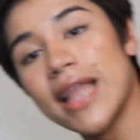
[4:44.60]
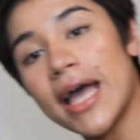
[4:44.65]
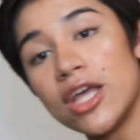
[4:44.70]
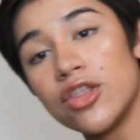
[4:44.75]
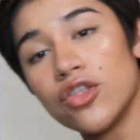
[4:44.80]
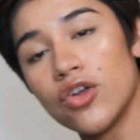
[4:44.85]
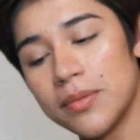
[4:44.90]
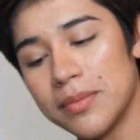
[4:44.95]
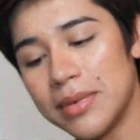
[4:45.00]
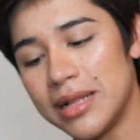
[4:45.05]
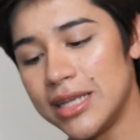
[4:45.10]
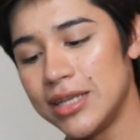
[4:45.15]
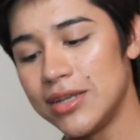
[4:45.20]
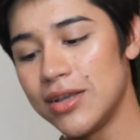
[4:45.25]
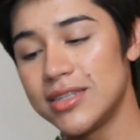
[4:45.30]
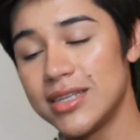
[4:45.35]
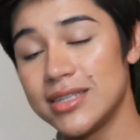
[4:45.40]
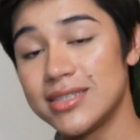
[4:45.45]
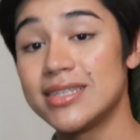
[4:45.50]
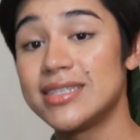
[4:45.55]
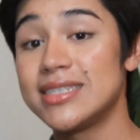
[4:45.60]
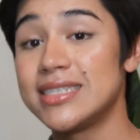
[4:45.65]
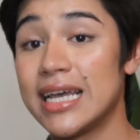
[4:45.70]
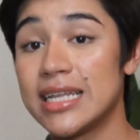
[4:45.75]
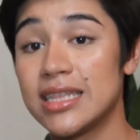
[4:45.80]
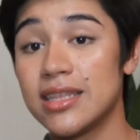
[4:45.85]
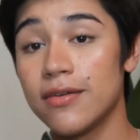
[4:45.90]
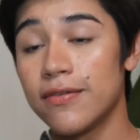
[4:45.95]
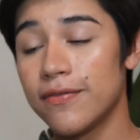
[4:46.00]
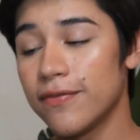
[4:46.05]
I normally use is a
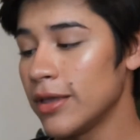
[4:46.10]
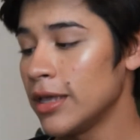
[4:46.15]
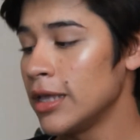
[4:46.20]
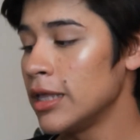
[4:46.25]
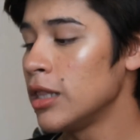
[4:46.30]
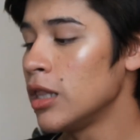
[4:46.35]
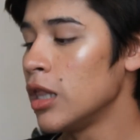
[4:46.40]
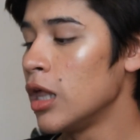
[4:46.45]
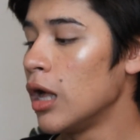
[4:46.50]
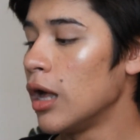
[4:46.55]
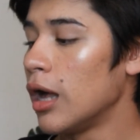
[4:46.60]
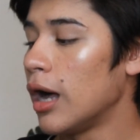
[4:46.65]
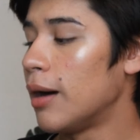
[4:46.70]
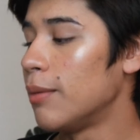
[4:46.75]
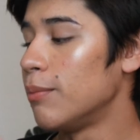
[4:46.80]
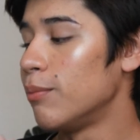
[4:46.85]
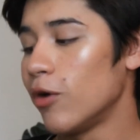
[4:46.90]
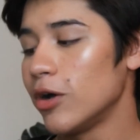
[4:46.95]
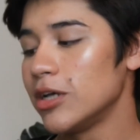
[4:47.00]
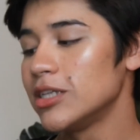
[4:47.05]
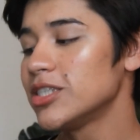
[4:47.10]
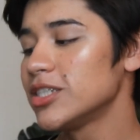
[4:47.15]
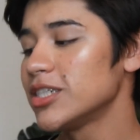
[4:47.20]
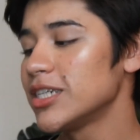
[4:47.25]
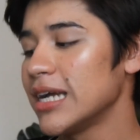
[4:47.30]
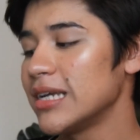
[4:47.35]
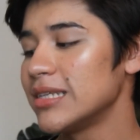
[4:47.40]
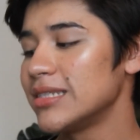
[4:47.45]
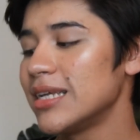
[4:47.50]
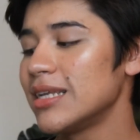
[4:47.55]
Cetaphil
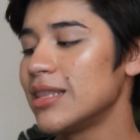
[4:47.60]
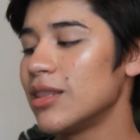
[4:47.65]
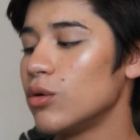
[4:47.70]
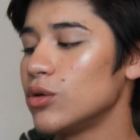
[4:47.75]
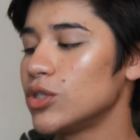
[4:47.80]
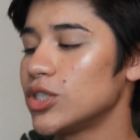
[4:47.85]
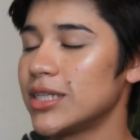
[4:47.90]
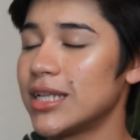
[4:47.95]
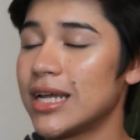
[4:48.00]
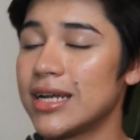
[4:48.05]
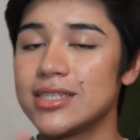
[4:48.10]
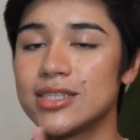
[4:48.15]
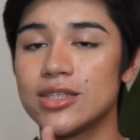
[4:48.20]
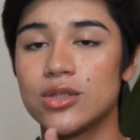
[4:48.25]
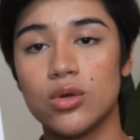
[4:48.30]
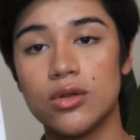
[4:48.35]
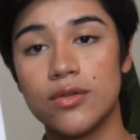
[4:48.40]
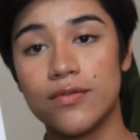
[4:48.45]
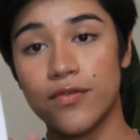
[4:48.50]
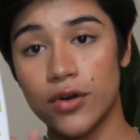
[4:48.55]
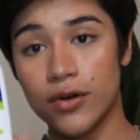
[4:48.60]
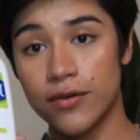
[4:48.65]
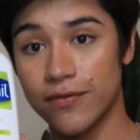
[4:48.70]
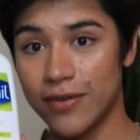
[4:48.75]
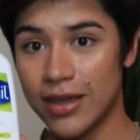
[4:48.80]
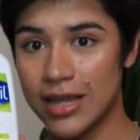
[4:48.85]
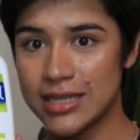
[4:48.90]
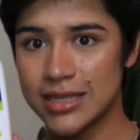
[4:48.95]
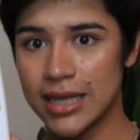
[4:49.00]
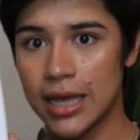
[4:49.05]
moisturizing lotion that is good for
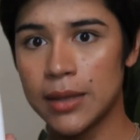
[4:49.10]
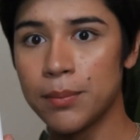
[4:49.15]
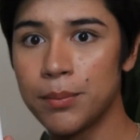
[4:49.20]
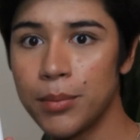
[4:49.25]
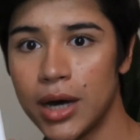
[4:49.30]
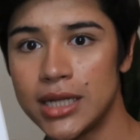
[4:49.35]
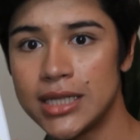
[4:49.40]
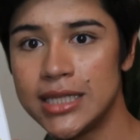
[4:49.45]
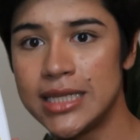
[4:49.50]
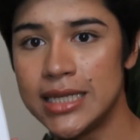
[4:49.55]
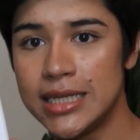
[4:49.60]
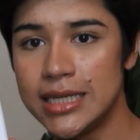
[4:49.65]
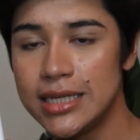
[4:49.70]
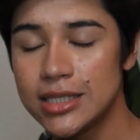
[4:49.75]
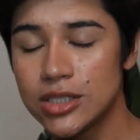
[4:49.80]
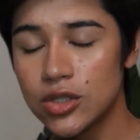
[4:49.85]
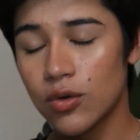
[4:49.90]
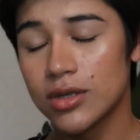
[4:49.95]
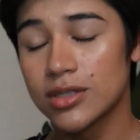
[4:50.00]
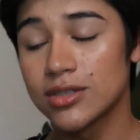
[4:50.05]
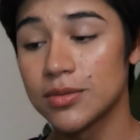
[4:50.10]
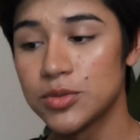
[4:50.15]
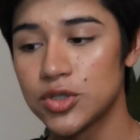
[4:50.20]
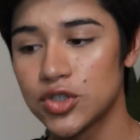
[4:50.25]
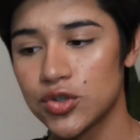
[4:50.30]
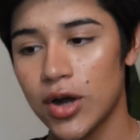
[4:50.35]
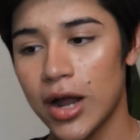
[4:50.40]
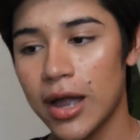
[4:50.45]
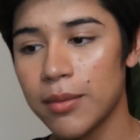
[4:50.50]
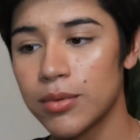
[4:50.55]
face and body. So a
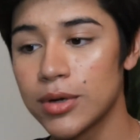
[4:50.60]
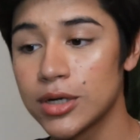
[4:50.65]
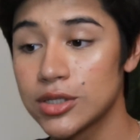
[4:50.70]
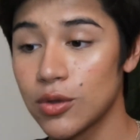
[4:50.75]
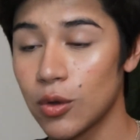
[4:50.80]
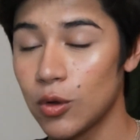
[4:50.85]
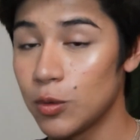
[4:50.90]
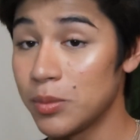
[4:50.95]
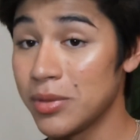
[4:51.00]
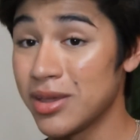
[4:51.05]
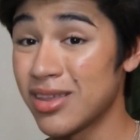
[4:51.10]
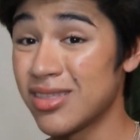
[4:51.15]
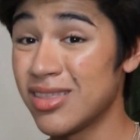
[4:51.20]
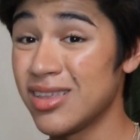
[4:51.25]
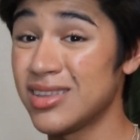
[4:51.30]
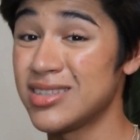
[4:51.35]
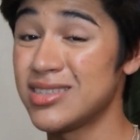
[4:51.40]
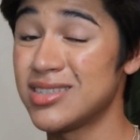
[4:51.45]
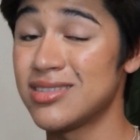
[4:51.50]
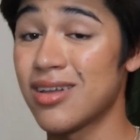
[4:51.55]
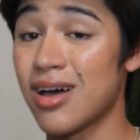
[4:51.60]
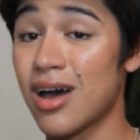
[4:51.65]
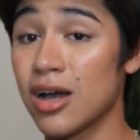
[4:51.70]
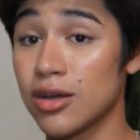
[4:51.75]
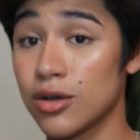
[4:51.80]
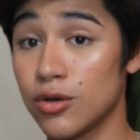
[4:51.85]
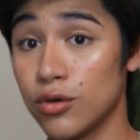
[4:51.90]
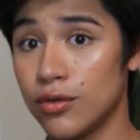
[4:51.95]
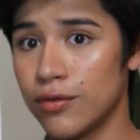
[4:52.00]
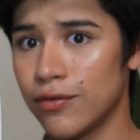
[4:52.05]
subscriber told me that it is not
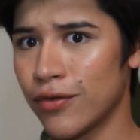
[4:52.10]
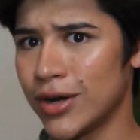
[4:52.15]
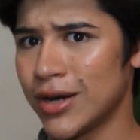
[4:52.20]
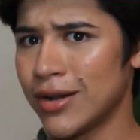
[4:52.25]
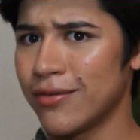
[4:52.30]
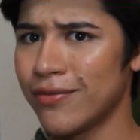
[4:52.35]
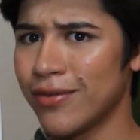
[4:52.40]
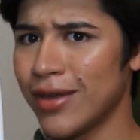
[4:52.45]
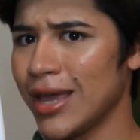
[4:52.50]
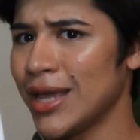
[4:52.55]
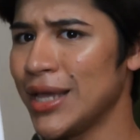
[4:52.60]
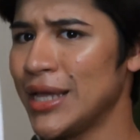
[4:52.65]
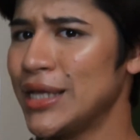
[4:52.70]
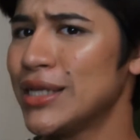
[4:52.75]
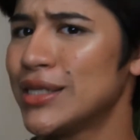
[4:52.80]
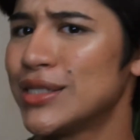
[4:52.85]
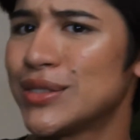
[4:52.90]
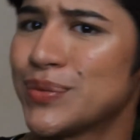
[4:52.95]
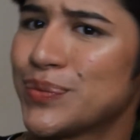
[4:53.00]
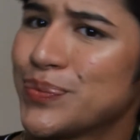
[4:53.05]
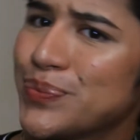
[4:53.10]
good for the face.